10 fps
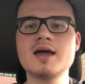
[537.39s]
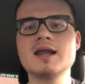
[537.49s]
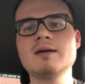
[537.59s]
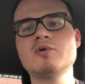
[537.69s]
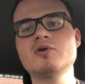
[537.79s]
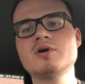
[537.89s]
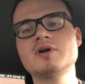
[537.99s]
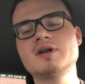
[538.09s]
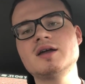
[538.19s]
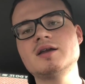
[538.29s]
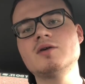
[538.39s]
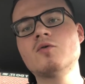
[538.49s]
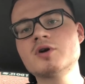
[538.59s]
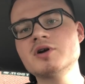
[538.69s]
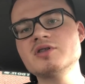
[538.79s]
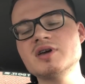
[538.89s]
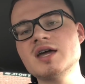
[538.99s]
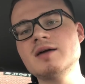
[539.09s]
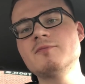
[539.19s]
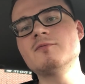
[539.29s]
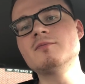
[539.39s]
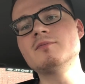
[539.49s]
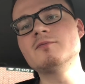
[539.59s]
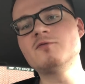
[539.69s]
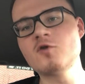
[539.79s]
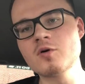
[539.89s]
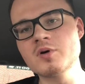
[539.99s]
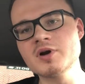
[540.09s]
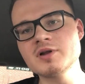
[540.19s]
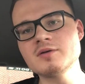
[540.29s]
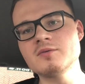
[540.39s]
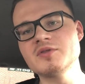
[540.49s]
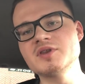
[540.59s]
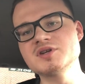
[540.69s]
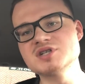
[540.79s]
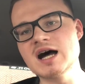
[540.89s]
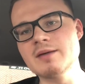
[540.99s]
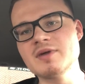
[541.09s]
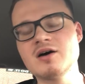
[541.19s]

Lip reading: in order to get forward within the job.